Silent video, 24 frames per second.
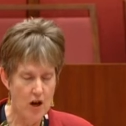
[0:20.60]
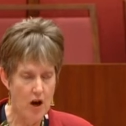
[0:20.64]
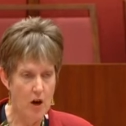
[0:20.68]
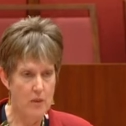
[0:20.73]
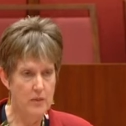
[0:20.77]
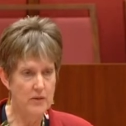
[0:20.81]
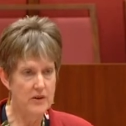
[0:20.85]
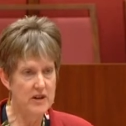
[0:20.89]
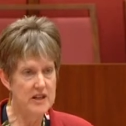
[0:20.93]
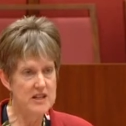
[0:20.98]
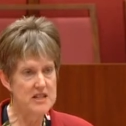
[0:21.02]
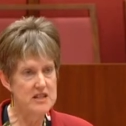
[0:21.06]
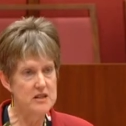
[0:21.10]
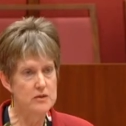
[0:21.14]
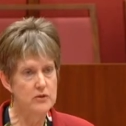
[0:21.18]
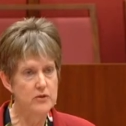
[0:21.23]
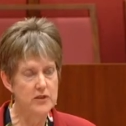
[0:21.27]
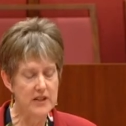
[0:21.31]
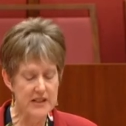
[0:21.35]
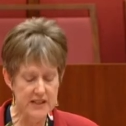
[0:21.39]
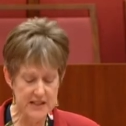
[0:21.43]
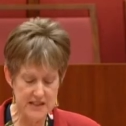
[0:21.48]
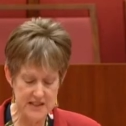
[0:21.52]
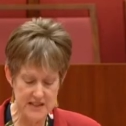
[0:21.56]
Operation
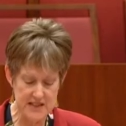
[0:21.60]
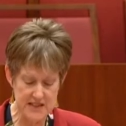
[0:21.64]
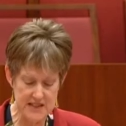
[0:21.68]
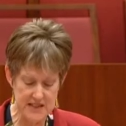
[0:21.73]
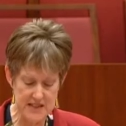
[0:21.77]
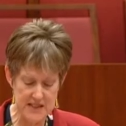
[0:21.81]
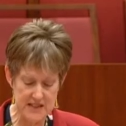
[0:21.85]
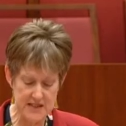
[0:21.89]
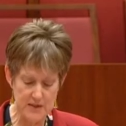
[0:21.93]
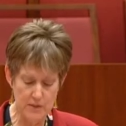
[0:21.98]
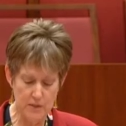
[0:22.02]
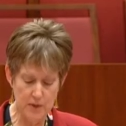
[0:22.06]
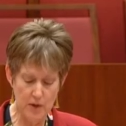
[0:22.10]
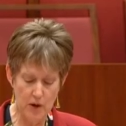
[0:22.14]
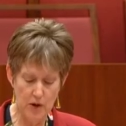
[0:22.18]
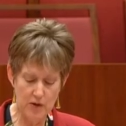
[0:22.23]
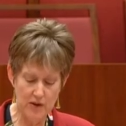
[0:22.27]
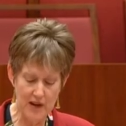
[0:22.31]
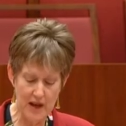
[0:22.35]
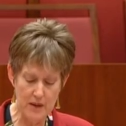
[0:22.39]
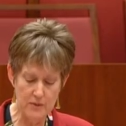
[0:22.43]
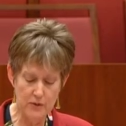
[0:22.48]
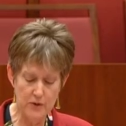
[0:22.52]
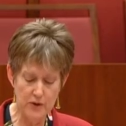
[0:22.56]
Flinders is a
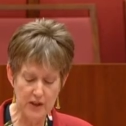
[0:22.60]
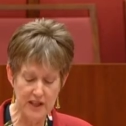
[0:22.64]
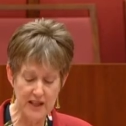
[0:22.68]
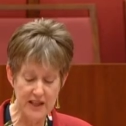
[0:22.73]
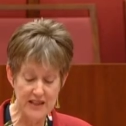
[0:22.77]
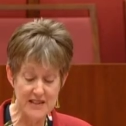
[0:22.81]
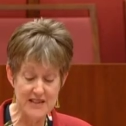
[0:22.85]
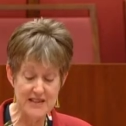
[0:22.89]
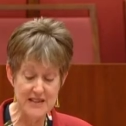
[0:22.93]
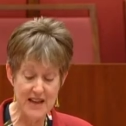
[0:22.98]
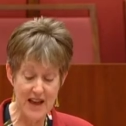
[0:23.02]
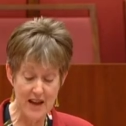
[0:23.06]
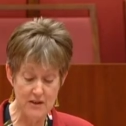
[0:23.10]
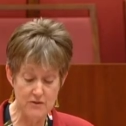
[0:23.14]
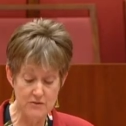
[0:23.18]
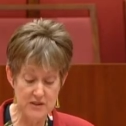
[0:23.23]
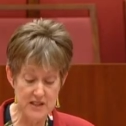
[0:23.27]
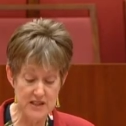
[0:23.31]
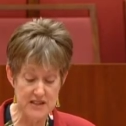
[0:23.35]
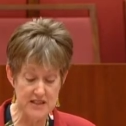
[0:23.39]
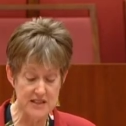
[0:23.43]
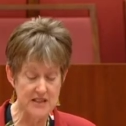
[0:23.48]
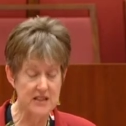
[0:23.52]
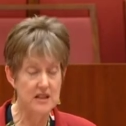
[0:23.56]
program for kids at
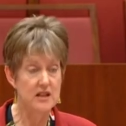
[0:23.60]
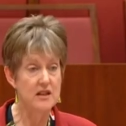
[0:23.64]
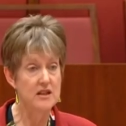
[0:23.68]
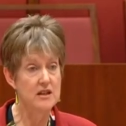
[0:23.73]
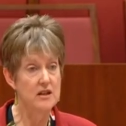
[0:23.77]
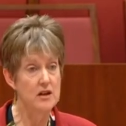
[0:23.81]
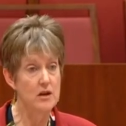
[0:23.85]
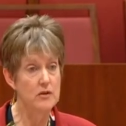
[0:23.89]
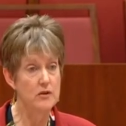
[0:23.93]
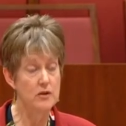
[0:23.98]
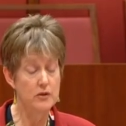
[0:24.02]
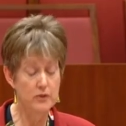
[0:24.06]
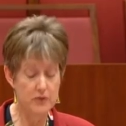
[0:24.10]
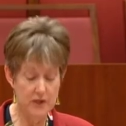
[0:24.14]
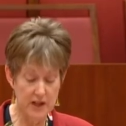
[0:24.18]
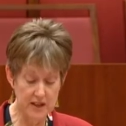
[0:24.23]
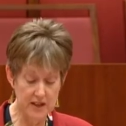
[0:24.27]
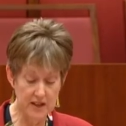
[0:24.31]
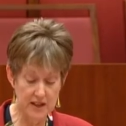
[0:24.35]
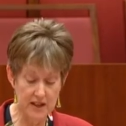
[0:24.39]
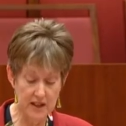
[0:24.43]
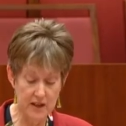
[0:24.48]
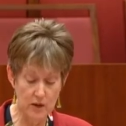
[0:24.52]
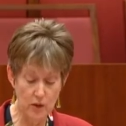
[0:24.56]
risk of
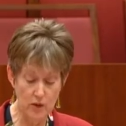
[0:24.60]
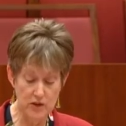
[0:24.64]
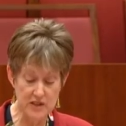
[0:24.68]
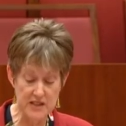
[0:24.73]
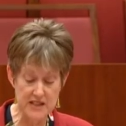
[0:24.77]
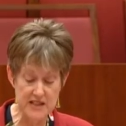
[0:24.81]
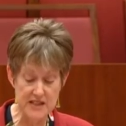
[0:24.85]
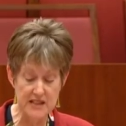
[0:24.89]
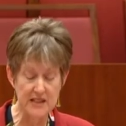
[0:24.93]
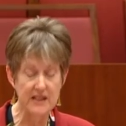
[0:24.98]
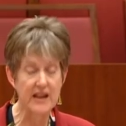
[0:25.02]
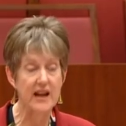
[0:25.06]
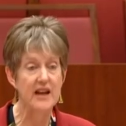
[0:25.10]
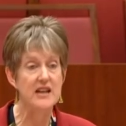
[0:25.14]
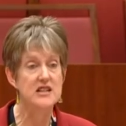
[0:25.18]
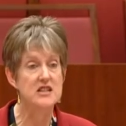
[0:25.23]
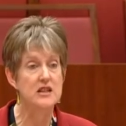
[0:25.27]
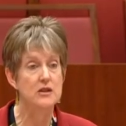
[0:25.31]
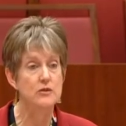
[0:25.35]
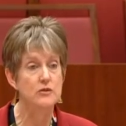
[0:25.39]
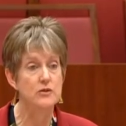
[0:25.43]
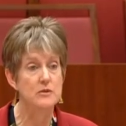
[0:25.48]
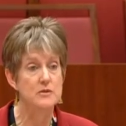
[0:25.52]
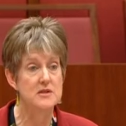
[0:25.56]
offending or
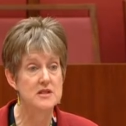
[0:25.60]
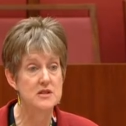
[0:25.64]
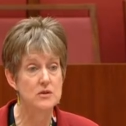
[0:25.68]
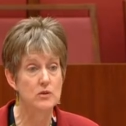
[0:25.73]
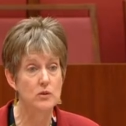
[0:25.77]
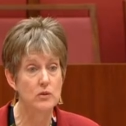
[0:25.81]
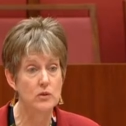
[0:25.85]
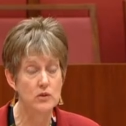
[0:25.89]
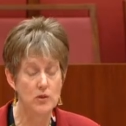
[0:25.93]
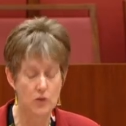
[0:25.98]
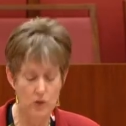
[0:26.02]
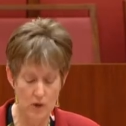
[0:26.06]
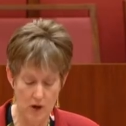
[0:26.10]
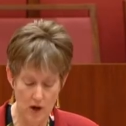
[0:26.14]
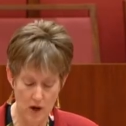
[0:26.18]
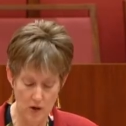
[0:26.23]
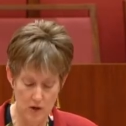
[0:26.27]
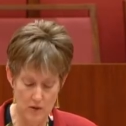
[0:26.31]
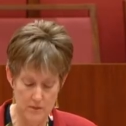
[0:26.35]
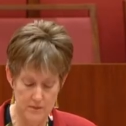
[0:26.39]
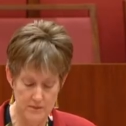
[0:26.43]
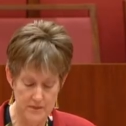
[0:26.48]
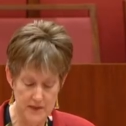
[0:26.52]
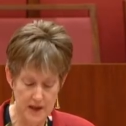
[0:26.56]
disengaging from school or
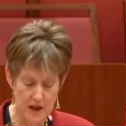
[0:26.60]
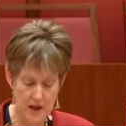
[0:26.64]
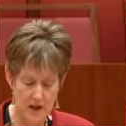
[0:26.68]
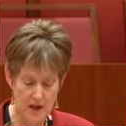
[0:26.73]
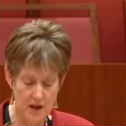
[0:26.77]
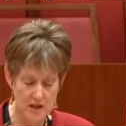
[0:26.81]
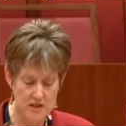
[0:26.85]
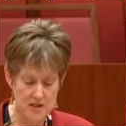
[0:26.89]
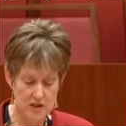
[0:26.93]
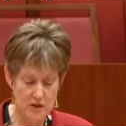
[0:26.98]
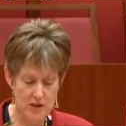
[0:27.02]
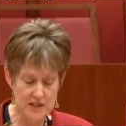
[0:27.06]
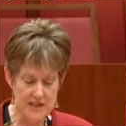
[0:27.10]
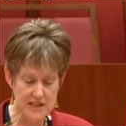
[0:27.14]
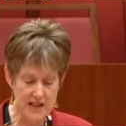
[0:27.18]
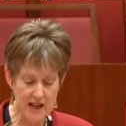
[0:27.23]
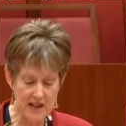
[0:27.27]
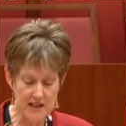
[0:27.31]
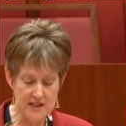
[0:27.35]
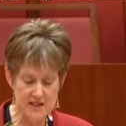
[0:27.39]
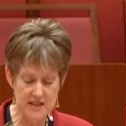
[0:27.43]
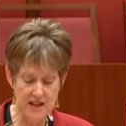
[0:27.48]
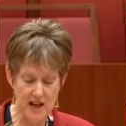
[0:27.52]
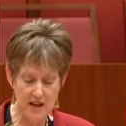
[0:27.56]
home. So it
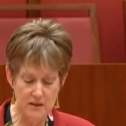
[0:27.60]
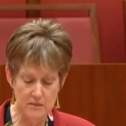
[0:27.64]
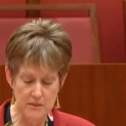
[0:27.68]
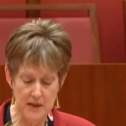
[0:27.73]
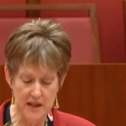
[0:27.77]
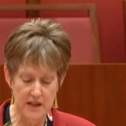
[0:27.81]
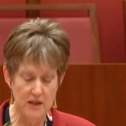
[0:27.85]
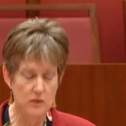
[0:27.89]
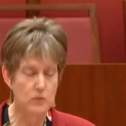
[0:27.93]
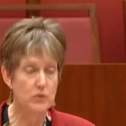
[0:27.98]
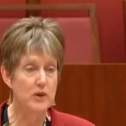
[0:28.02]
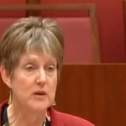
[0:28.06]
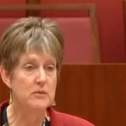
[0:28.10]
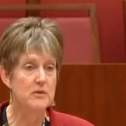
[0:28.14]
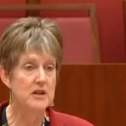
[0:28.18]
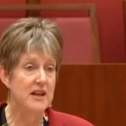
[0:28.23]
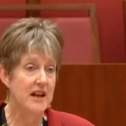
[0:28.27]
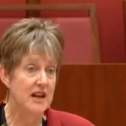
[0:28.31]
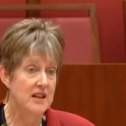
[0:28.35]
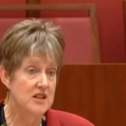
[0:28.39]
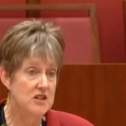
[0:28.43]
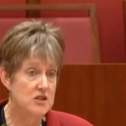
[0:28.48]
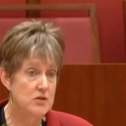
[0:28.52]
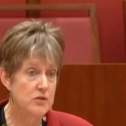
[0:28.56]
takes young men and women
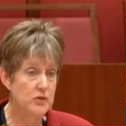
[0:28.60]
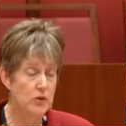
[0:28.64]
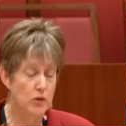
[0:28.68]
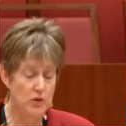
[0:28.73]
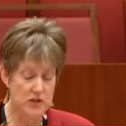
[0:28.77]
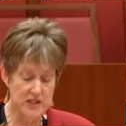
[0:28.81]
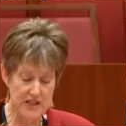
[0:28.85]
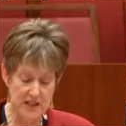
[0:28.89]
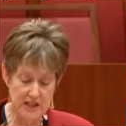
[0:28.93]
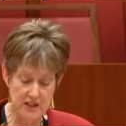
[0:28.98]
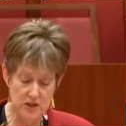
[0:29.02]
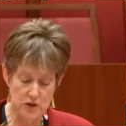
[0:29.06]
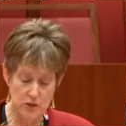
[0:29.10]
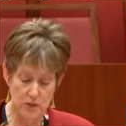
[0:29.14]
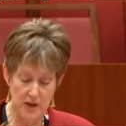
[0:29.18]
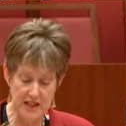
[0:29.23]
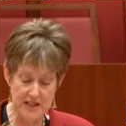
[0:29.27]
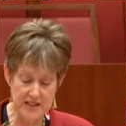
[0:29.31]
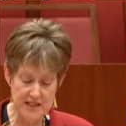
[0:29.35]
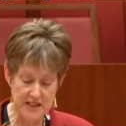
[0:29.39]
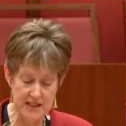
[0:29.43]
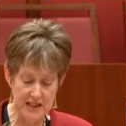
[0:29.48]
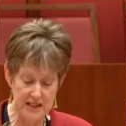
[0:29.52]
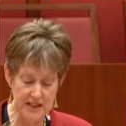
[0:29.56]
aged 14 to
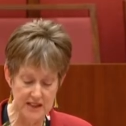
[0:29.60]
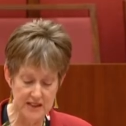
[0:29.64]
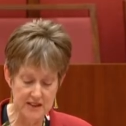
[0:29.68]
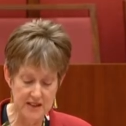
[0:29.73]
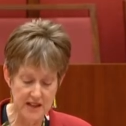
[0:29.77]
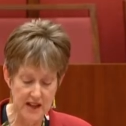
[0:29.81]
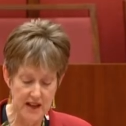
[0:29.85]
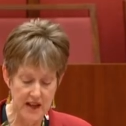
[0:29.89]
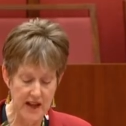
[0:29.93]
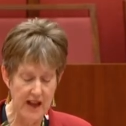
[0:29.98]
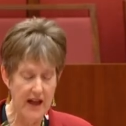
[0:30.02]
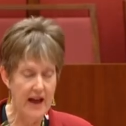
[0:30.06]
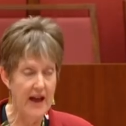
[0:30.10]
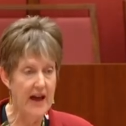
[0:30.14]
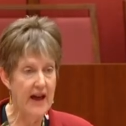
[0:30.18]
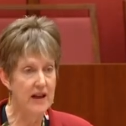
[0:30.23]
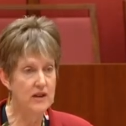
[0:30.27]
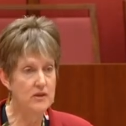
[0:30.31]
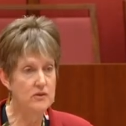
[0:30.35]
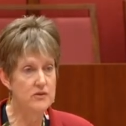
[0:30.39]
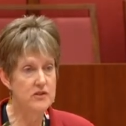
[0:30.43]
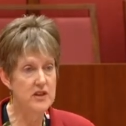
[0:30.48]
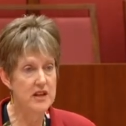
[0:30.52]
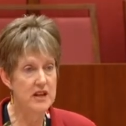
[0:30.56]
18
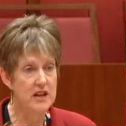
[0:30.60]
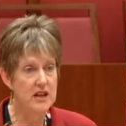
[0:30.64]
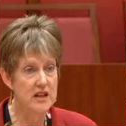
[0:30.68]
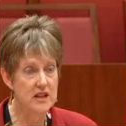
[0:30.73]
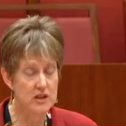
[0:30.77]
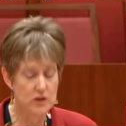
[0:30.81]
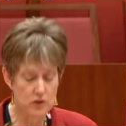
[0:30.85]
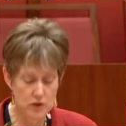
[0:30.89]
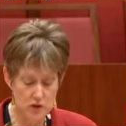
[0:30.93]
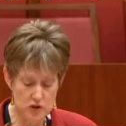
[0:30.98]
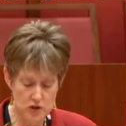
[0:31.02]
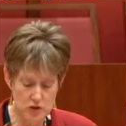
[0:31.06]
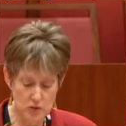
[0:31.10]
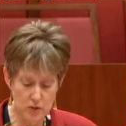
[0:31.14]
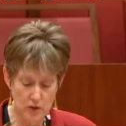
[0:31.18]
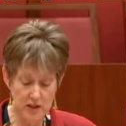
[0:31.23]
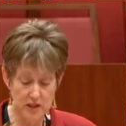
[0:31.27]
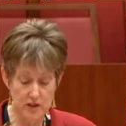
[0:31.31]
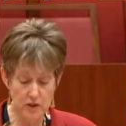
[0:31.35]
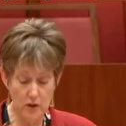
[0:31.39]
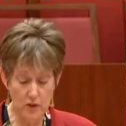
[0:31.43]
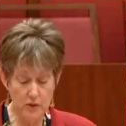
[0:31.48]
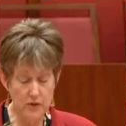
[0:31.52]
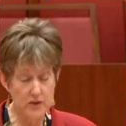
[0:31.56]
out of their usual
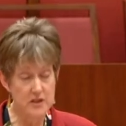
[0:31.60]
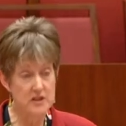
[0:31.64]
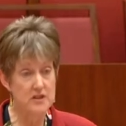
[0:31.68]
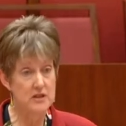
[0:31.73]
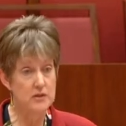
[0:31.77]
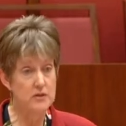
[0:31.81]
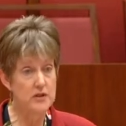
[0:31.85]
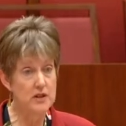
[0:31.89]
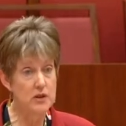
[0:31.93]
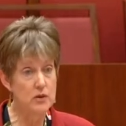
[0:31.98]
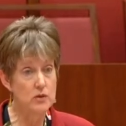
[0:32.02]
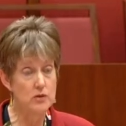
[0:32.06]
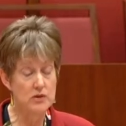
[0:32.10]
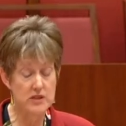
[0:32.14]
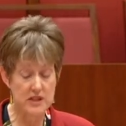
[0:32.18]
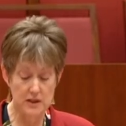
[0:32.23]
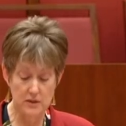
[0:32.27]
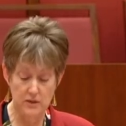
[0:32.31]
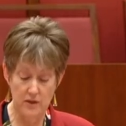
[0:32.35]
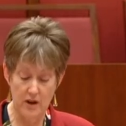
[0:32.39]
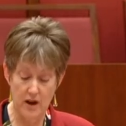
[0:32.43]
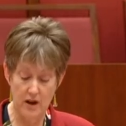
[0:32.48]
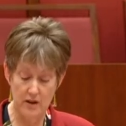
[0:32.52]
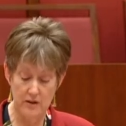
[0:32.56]
and often difficult
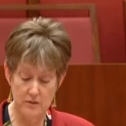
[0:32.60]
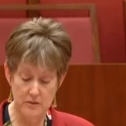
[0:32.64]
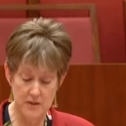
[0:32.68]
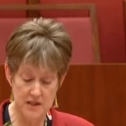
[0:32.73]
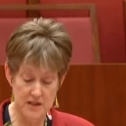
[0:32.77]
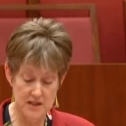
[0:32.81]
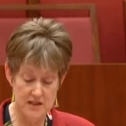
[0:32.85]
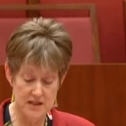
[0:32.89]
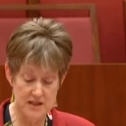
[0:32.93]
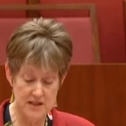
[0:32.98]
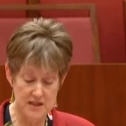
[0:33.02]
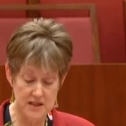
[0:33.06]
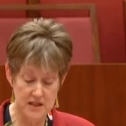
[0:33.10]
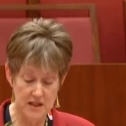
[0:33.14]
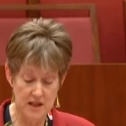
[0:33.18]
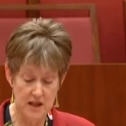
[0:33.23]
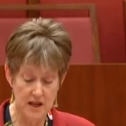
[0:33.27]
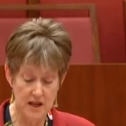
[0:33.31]
environments